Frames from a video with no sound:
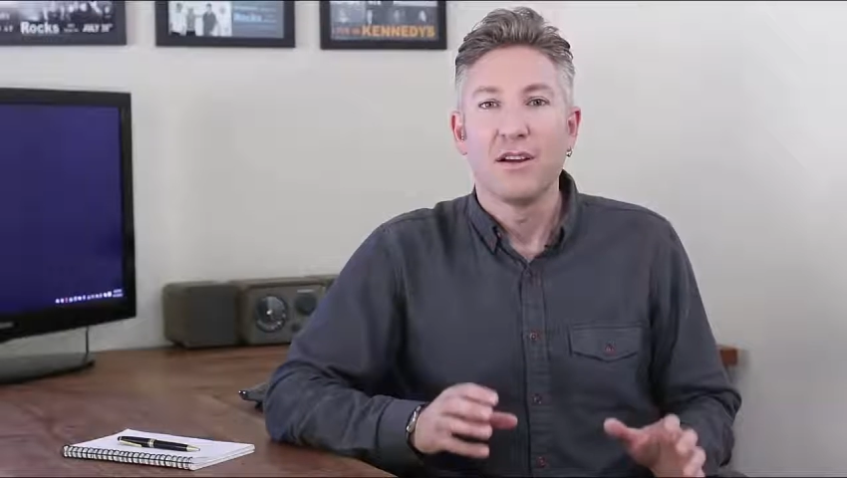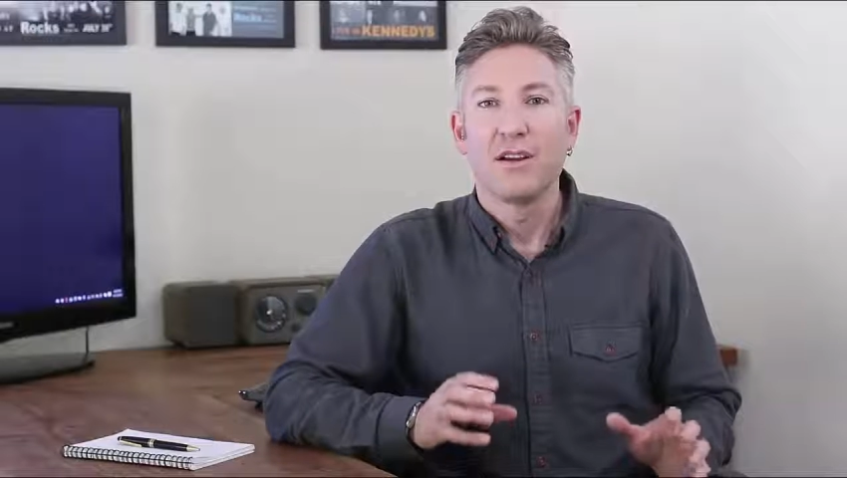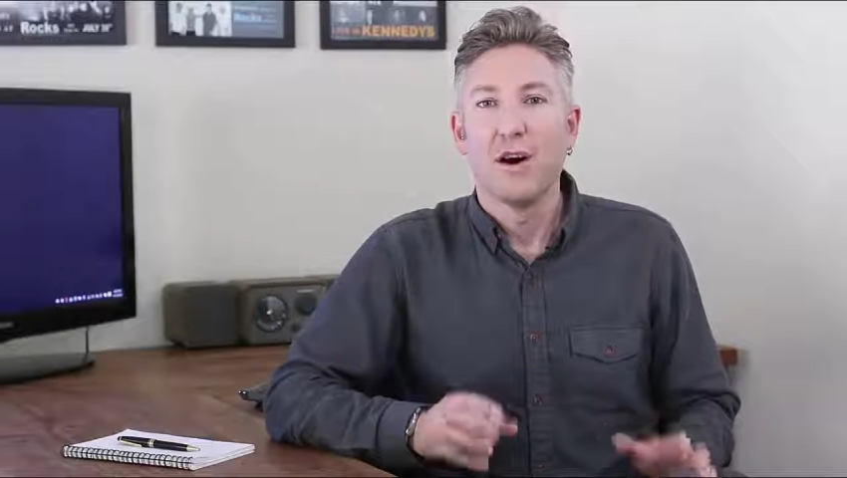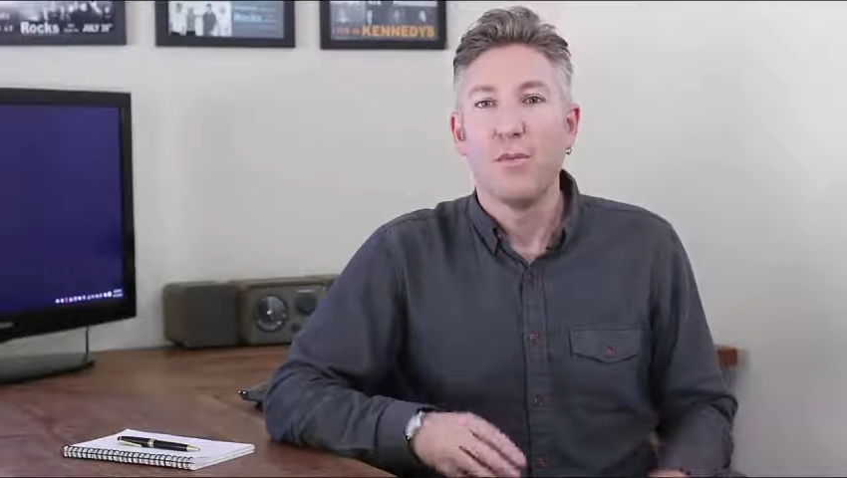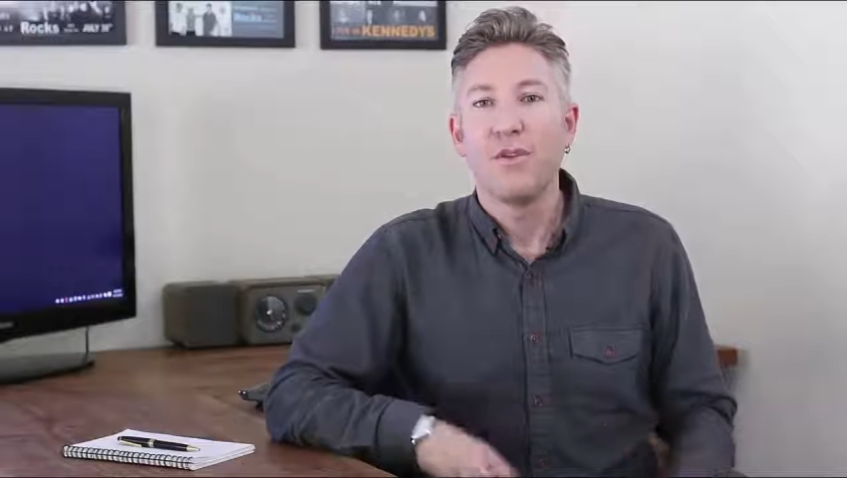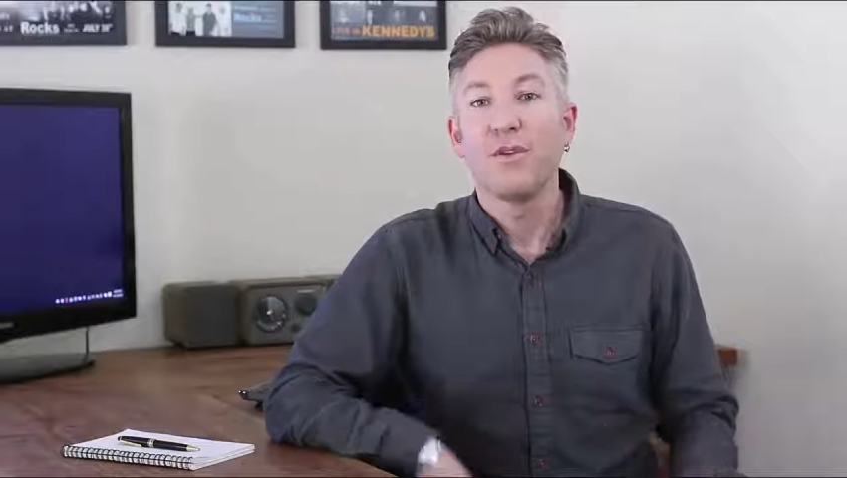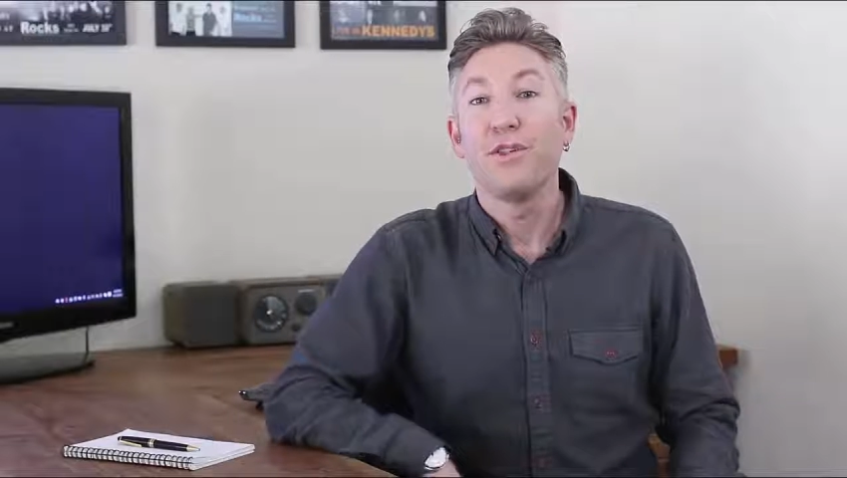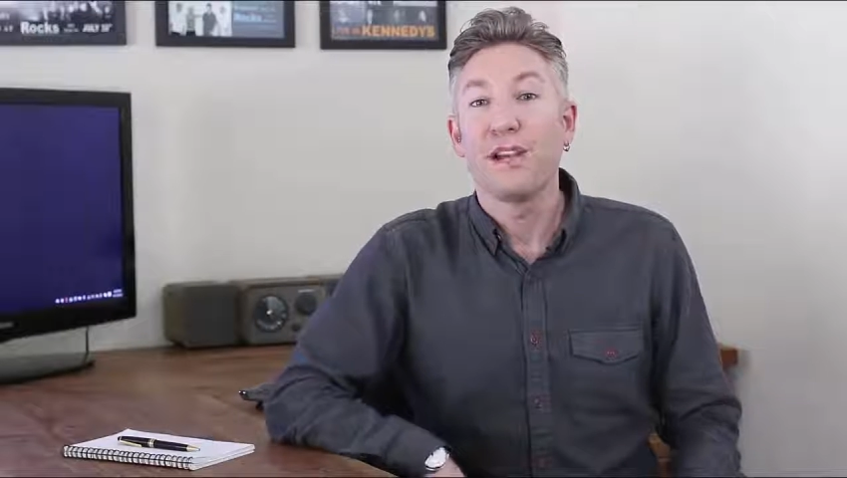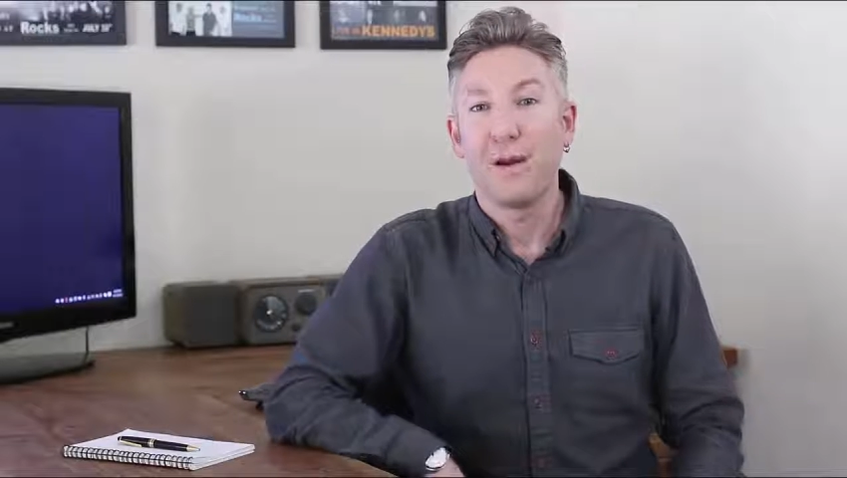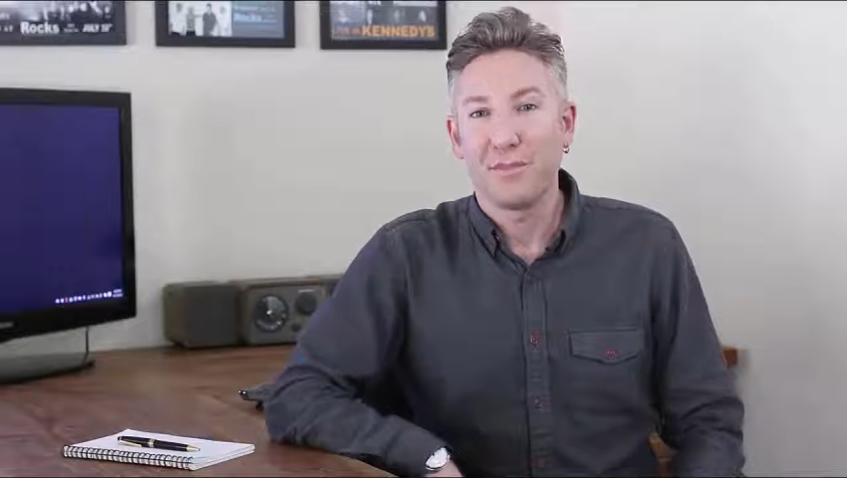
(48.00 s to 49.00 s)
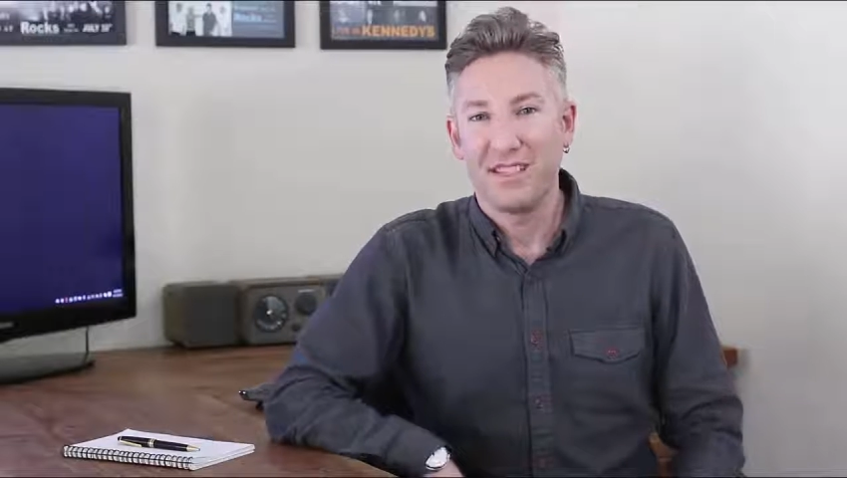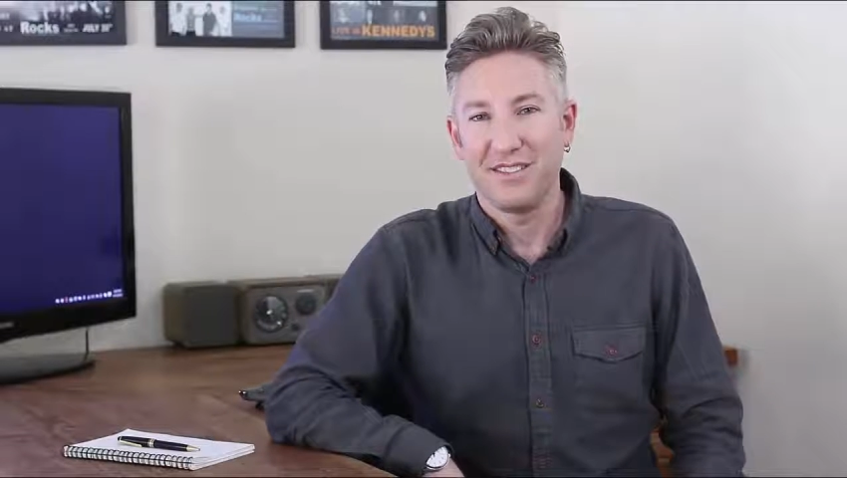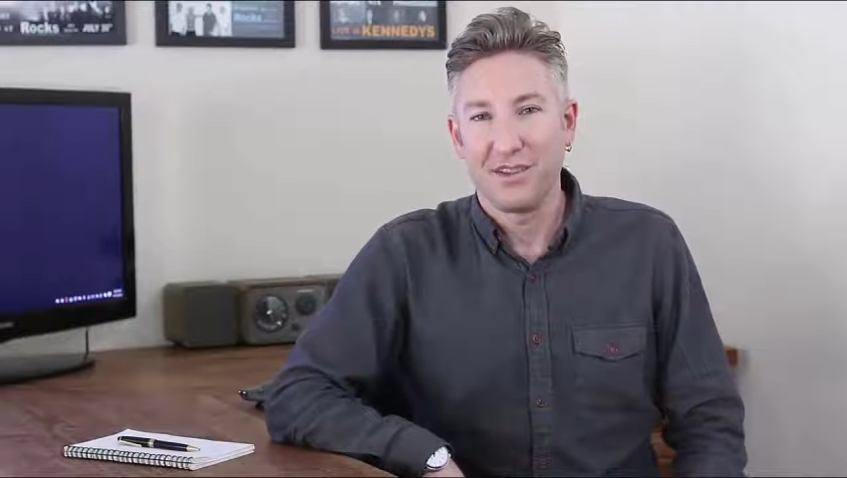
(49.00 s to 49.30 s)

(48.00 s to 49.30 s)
Comb through the company's